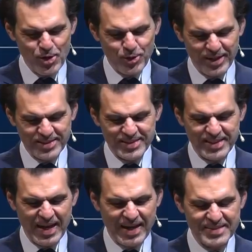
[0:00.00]

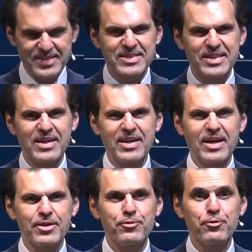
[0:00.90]
noticed that,
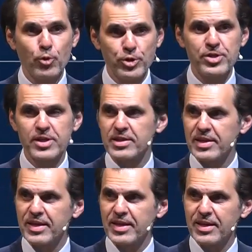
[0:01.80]

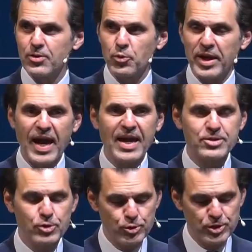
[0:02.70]
unfortunately, we
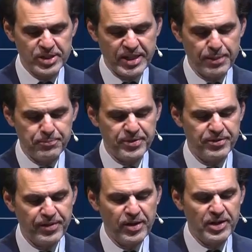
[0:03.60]
had to skip
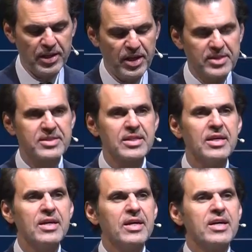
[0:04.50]
the very last
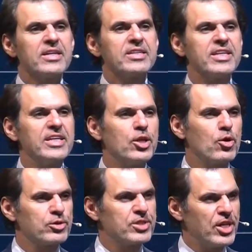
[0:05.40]

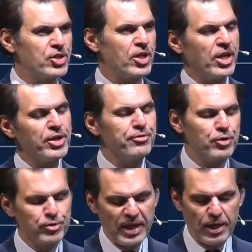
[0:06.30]
keynote session
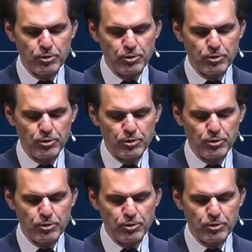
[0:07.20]
interview that